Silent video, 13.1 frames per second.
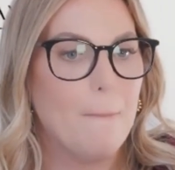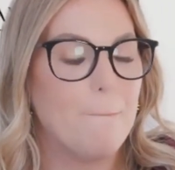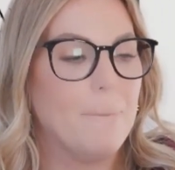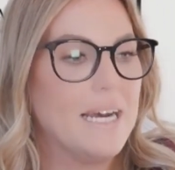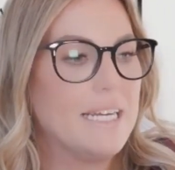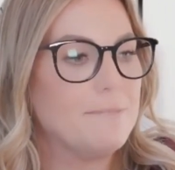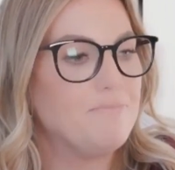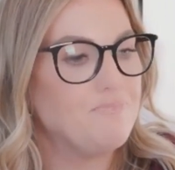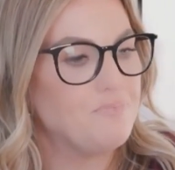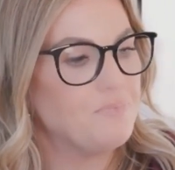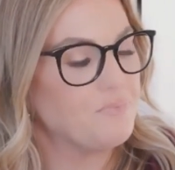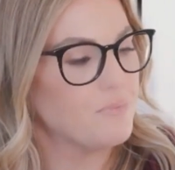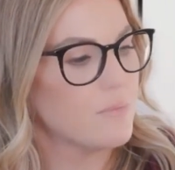But
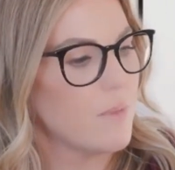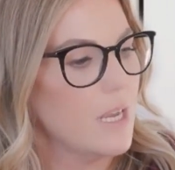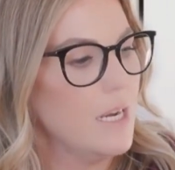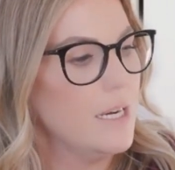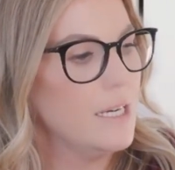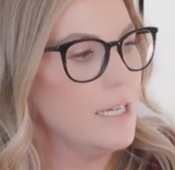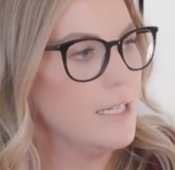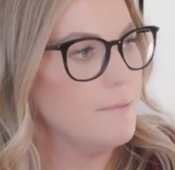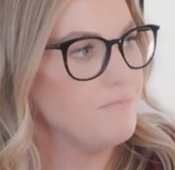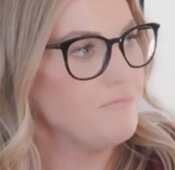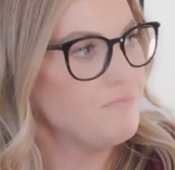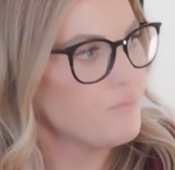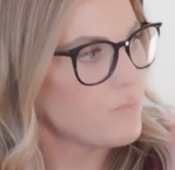um,